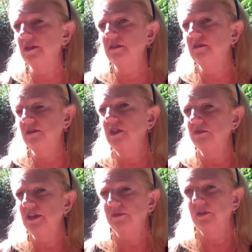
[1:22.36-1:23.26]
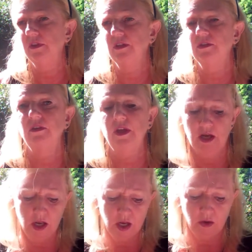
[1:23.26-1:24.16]
and, different things, so that
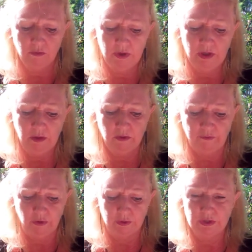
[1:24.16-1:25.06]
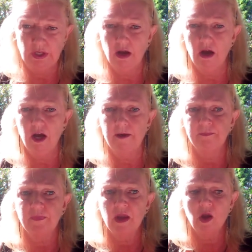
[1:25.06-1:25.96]
really we're focusing on
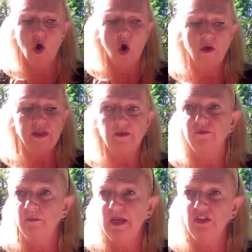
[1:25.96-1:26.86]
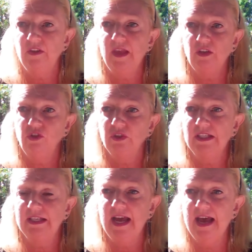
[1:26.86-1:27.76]
all the information that you
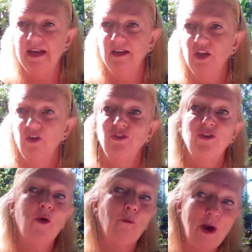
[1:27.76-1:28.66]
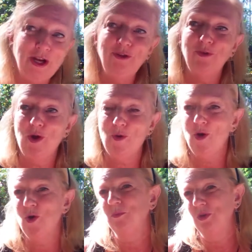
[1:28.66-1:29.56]
can get so that when you go
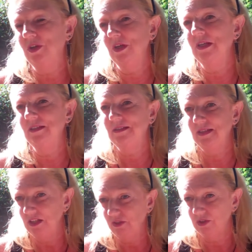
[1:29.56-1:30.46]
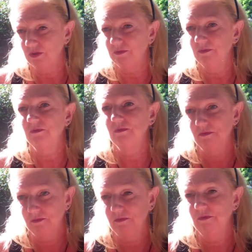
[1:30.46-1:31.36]
home you can continue,
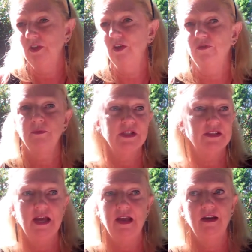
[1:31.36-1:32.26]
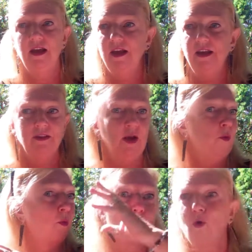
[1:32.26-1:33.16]
from this 10-day like
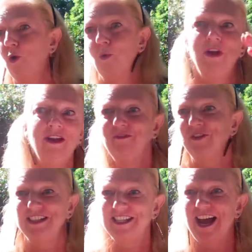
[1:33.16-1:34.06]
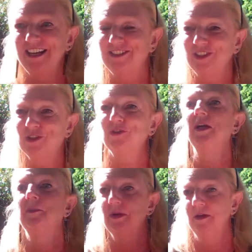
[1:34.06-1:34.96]
whirlwind fantastic
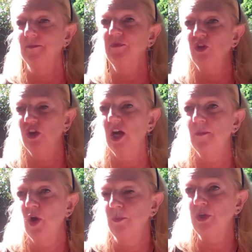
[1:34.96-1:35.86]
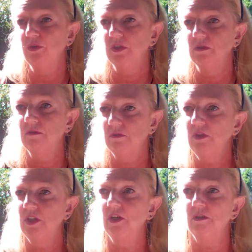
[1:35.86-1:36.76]
trip, you can come home and you can,
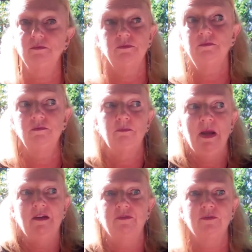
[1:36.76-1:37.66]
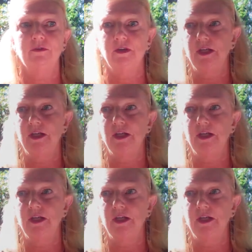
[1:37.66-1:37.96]
paint for a